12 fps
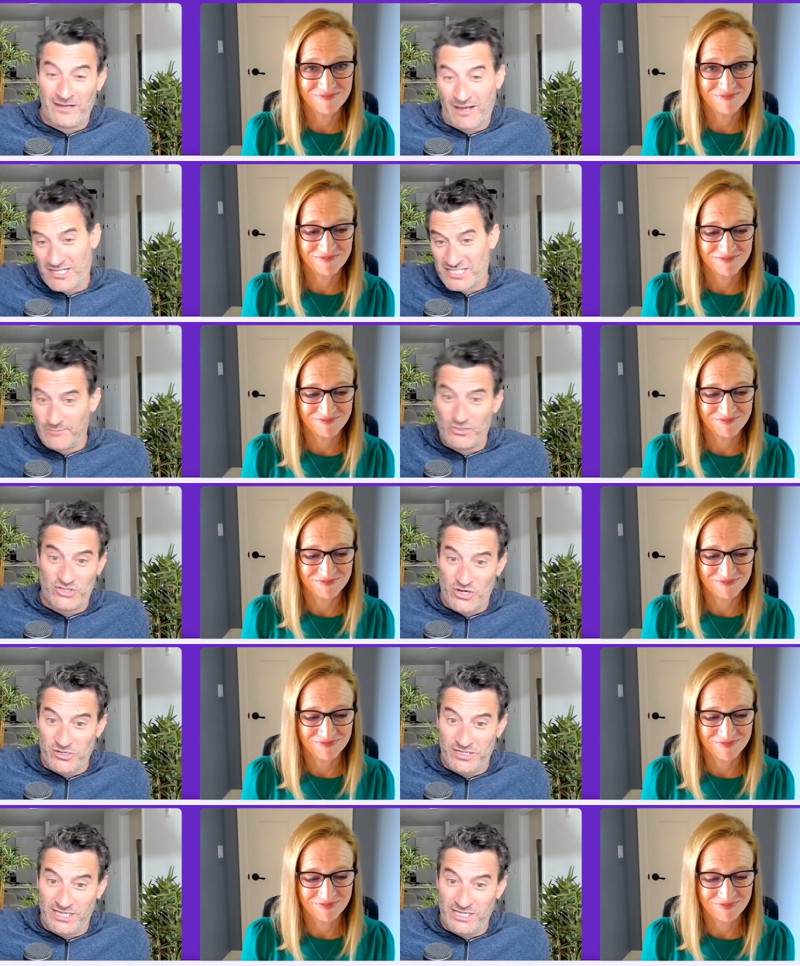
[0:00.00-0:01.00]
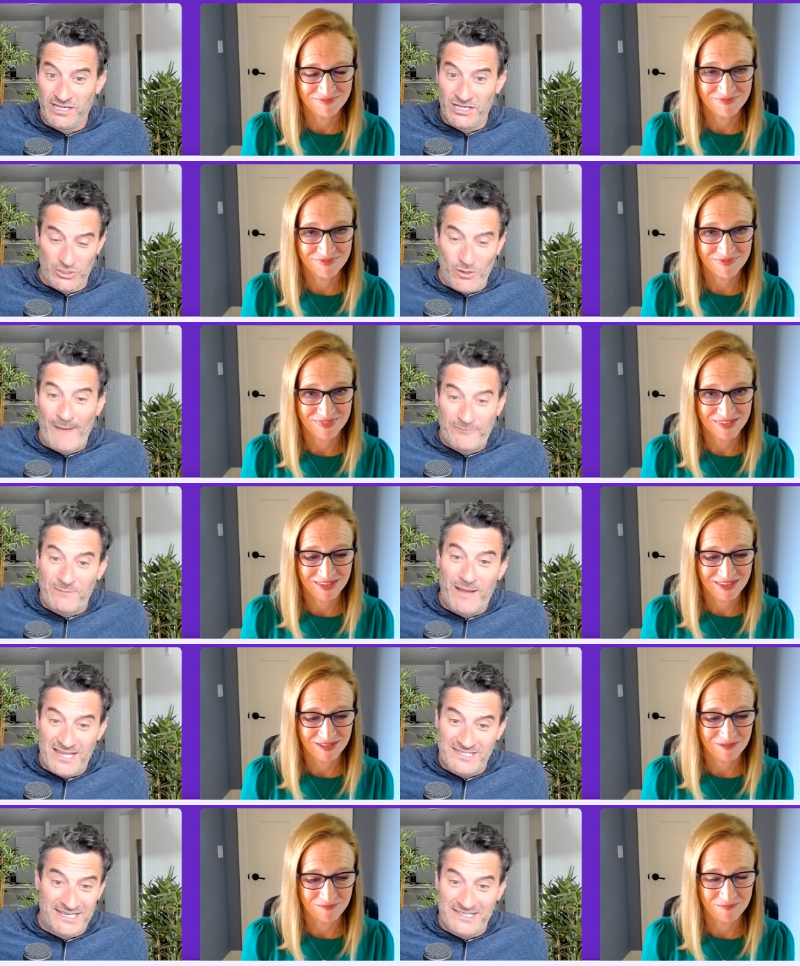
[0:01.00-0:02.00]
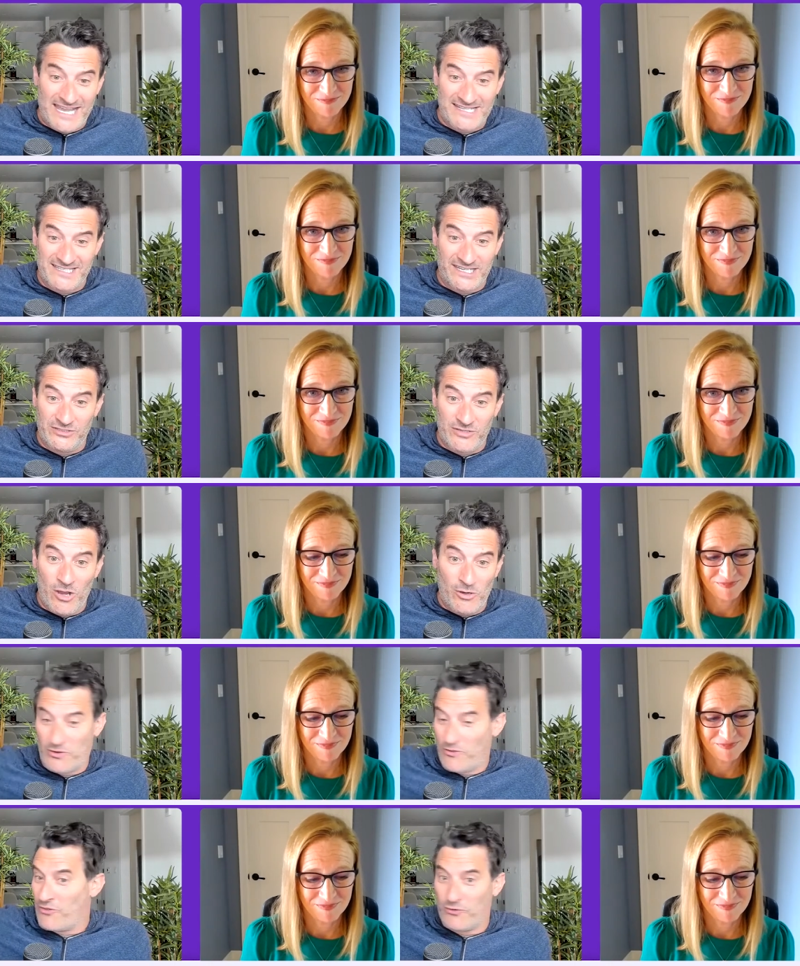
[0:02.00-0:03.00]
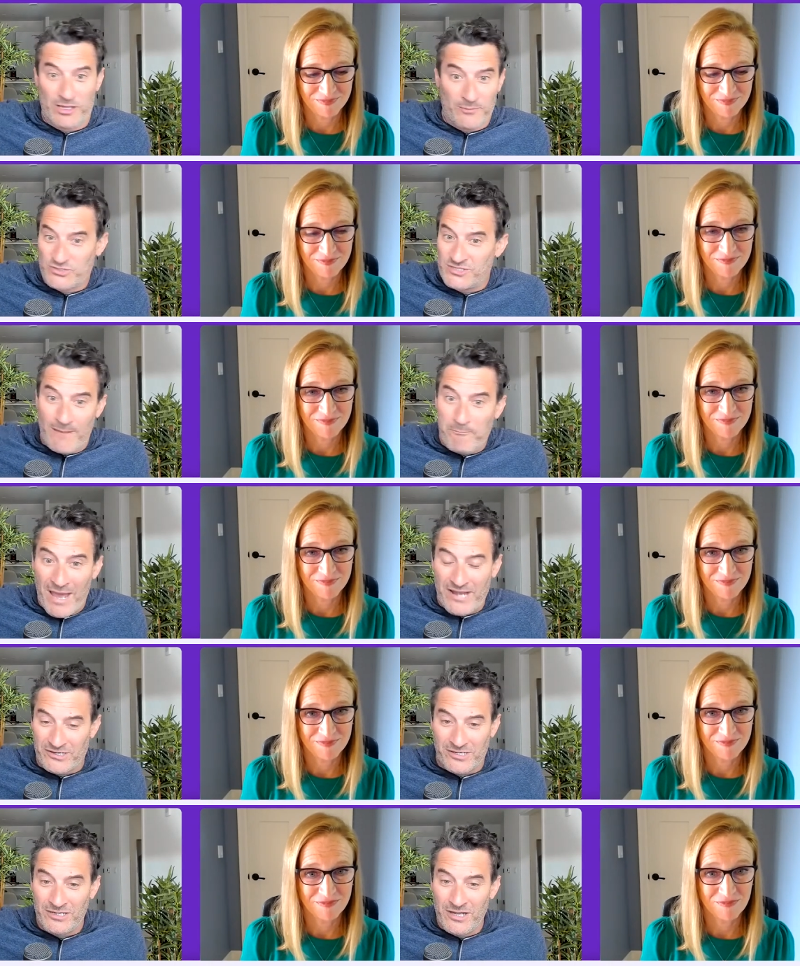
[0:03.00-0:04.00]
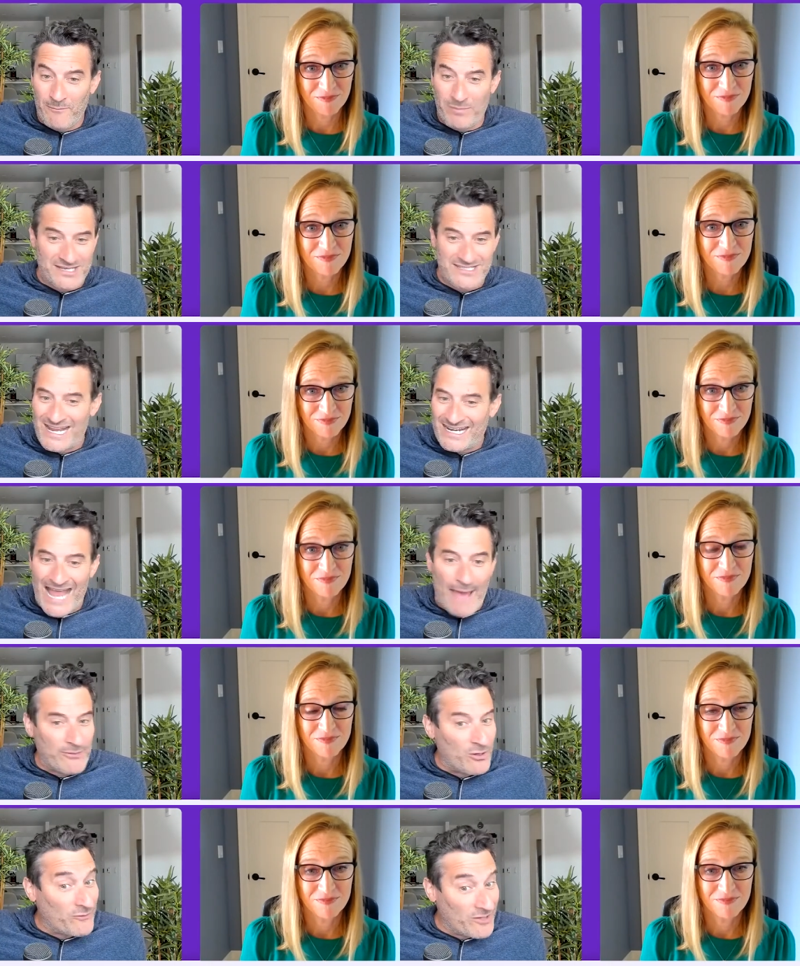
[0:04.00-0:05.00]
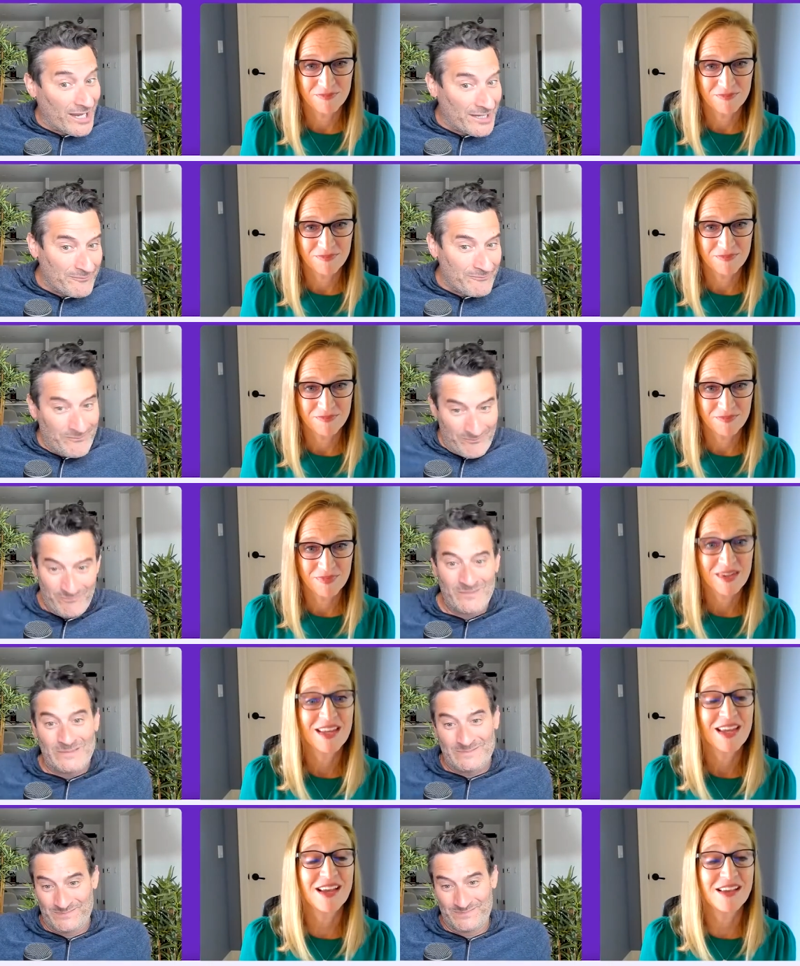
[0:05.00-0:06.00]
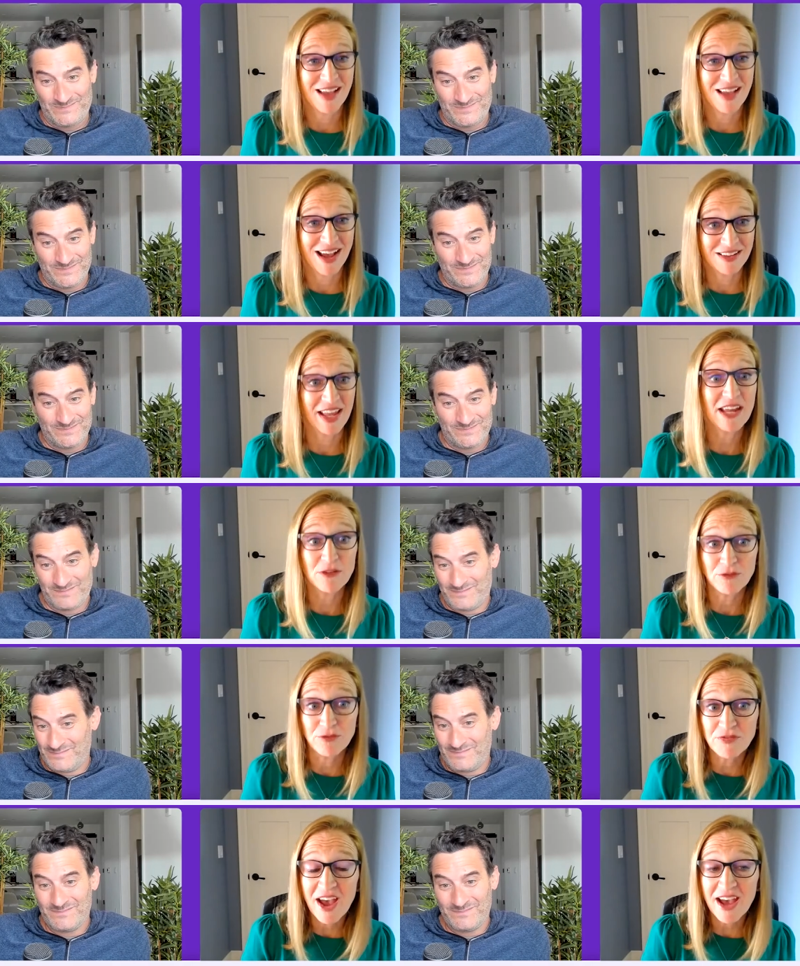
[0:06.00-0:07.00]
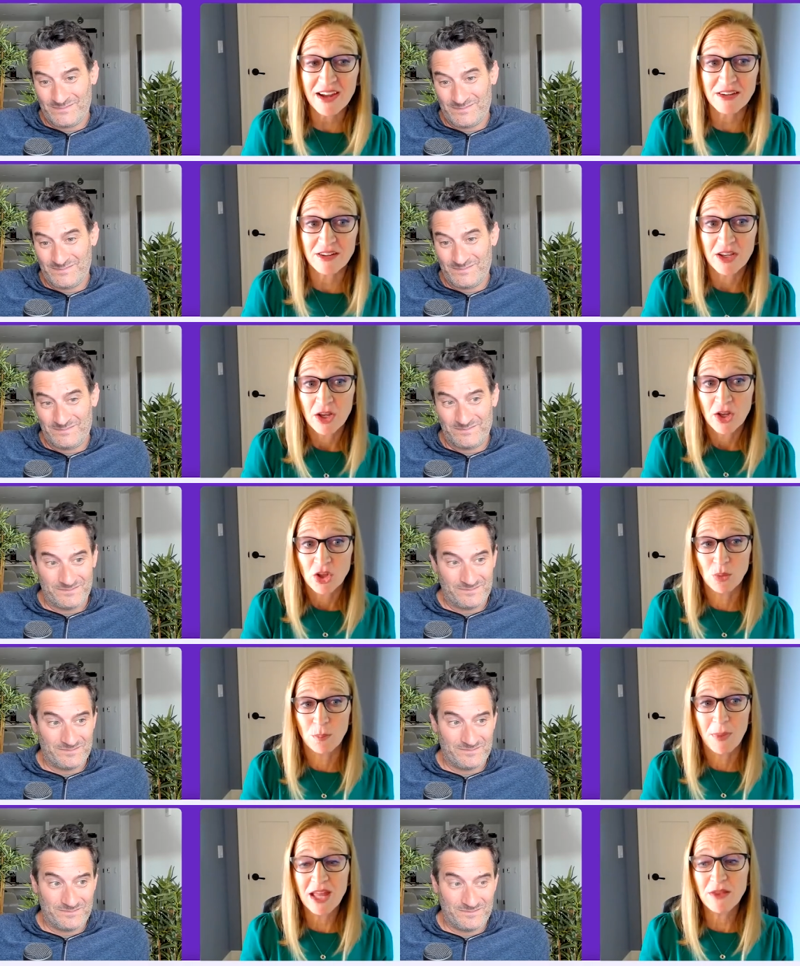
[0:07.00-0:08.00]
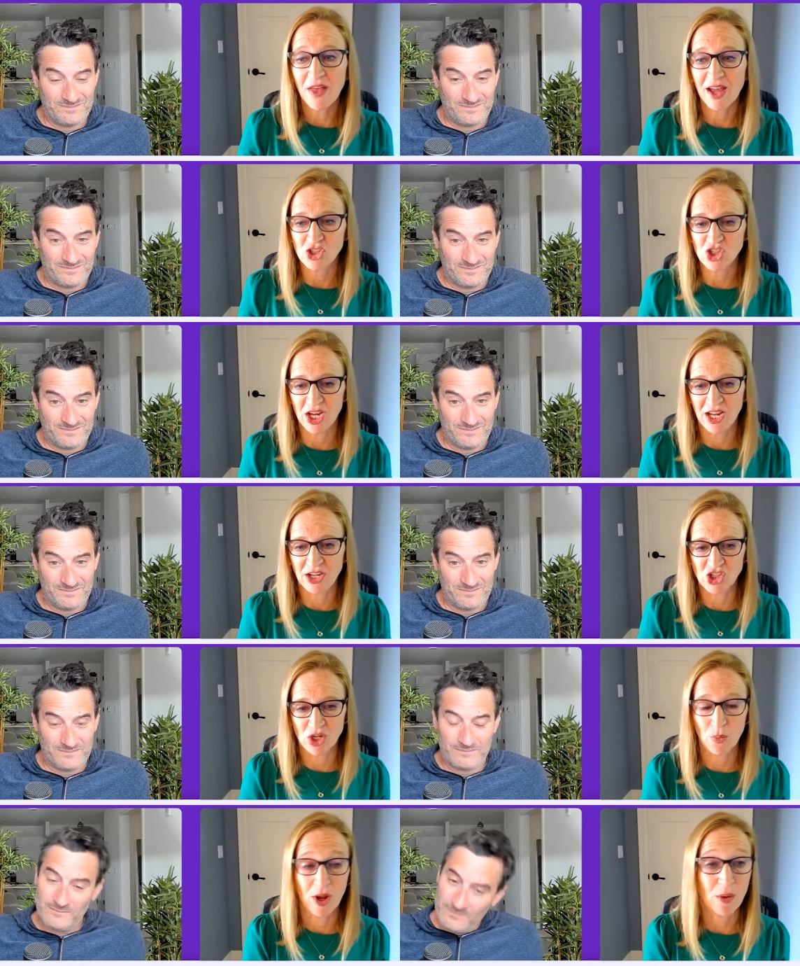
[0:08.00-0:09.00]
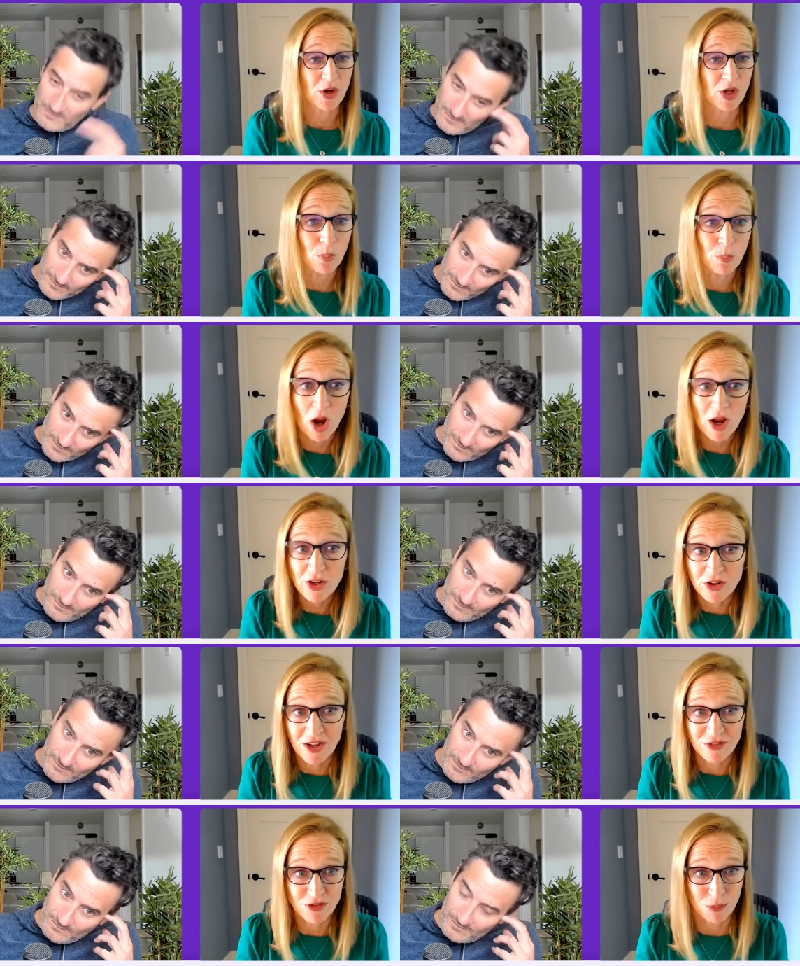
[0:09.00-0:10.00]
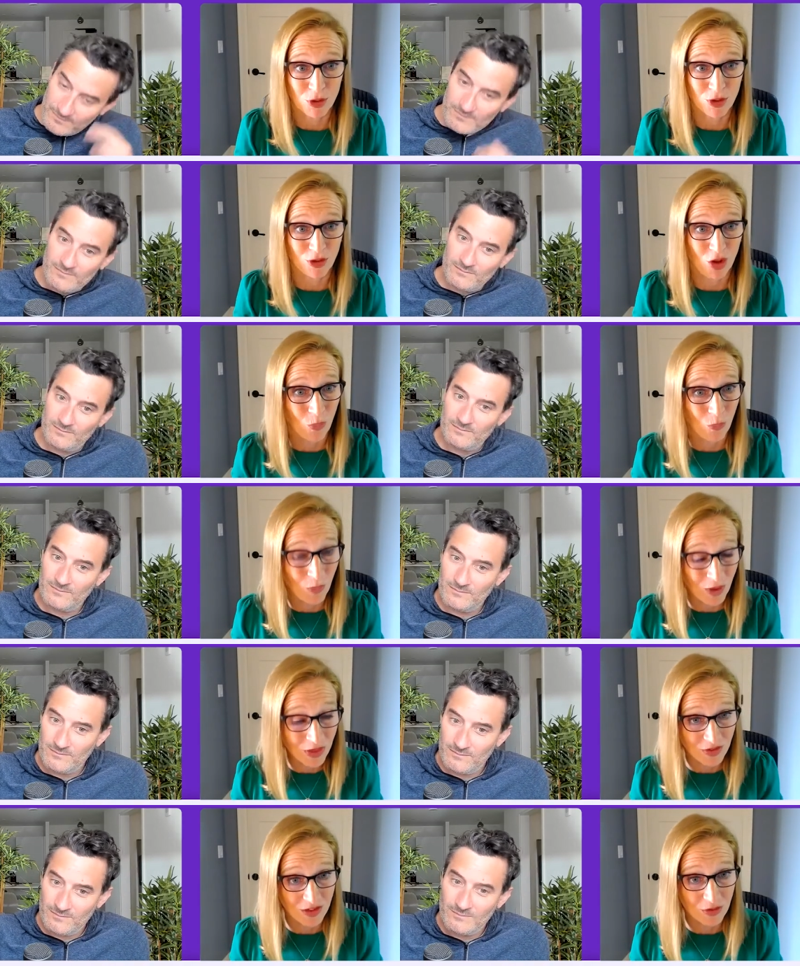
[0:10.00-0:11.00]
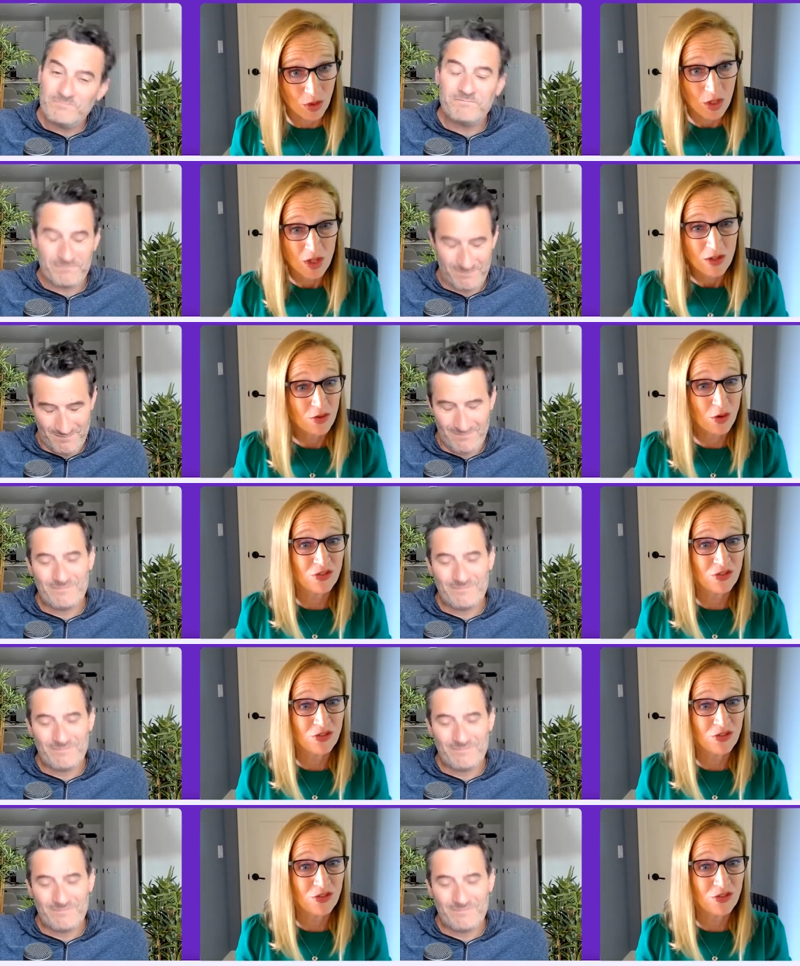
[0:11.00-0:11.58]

Speaker 1: the customer journey, you're optimizing, and next thing you know, you're 30% better, but it's not going to happen overnight.
Speaker 2: Exactly. And in fact, you made that change in a way where you brought your customer along with you. So you're